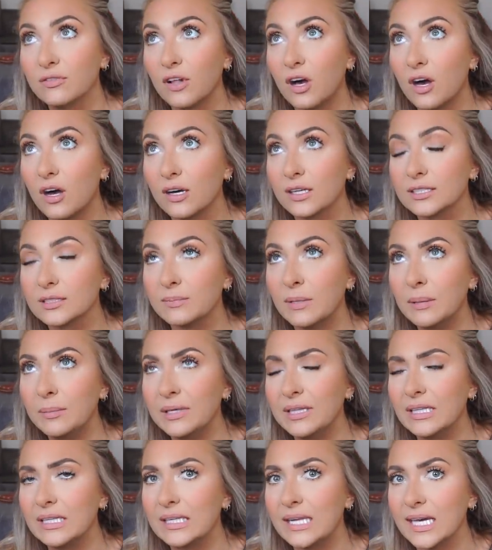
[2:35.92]
vlogs,
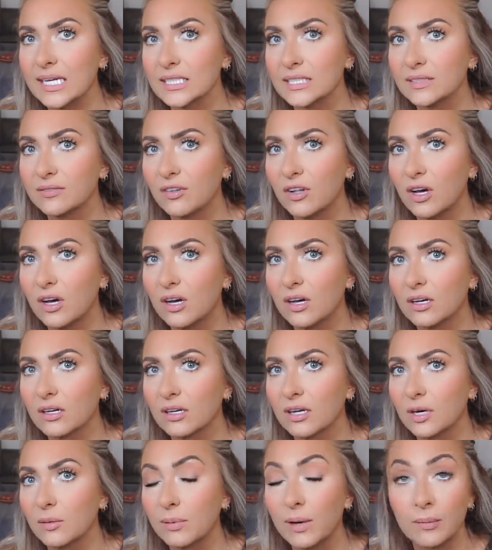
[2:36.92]
maybe the next
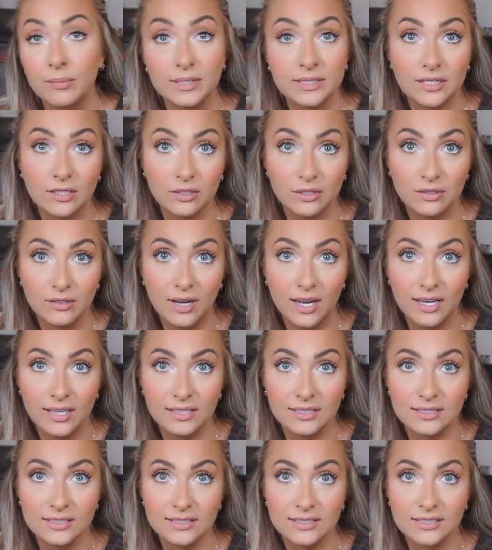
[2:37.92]
vlog, I'll probably tell you
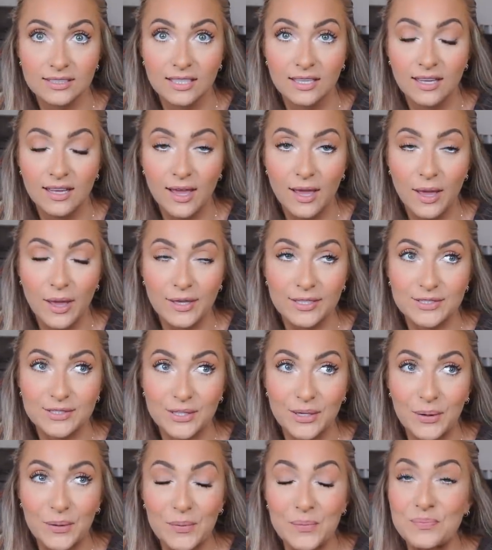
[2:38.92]
guys.
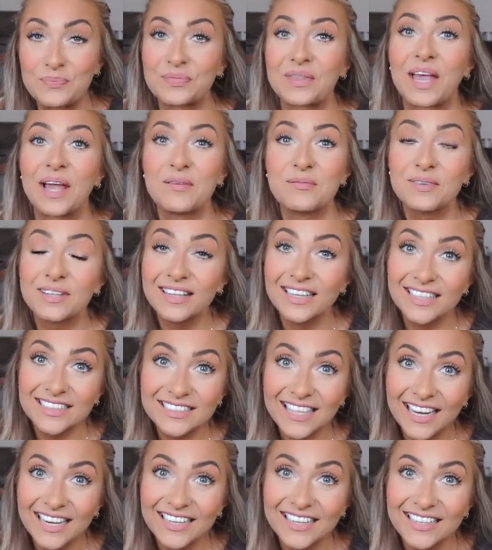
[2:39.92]
So I'm really
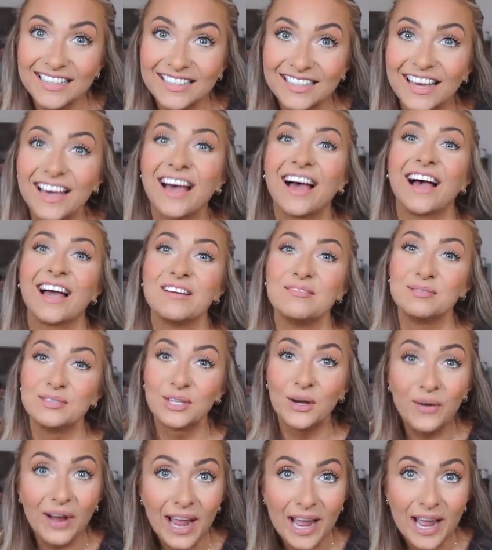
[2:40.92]
excited. I'm so